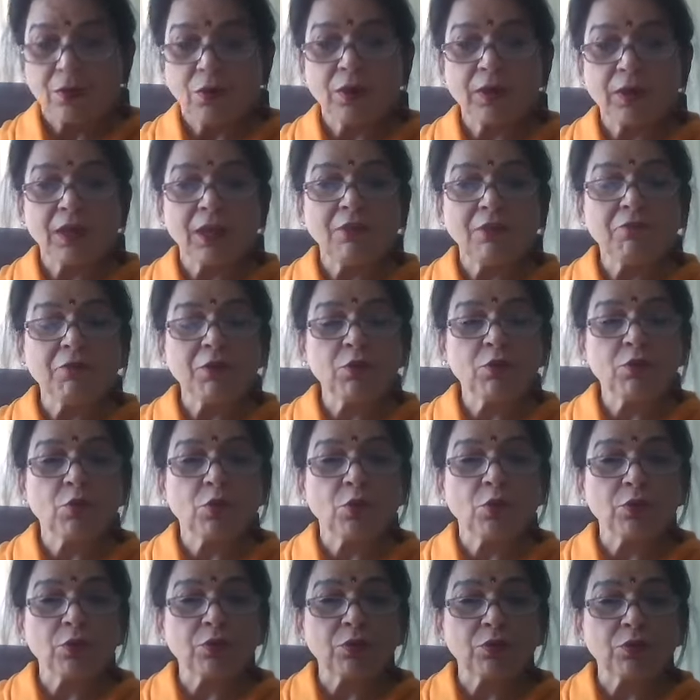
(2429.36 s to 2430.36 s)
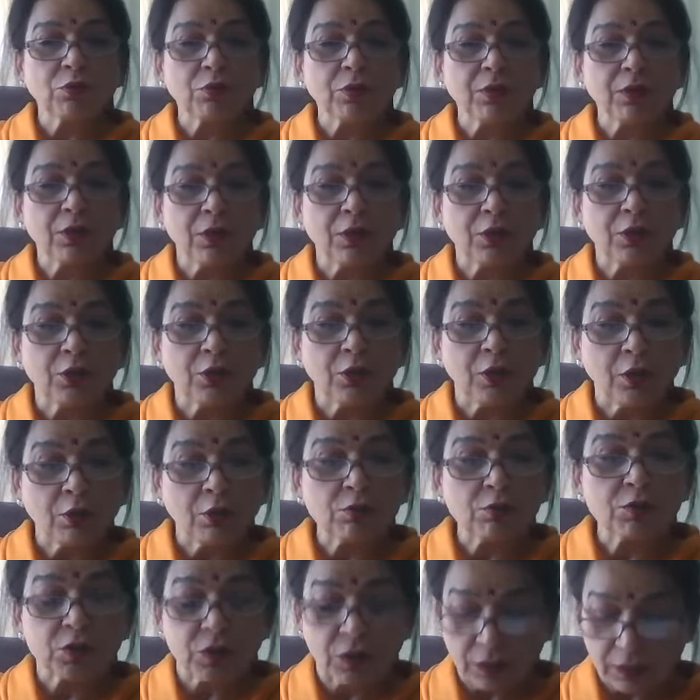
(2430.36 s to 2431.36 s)
or even go through the
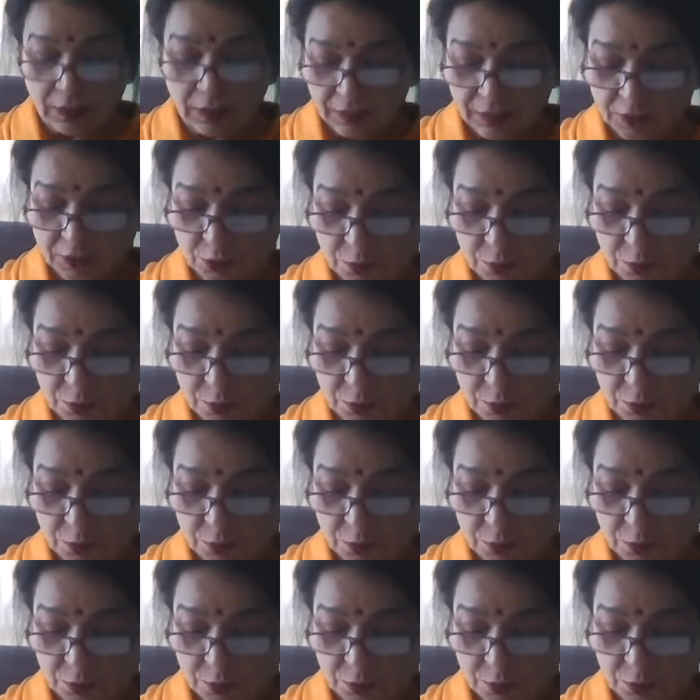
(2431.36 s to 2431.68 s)
delusory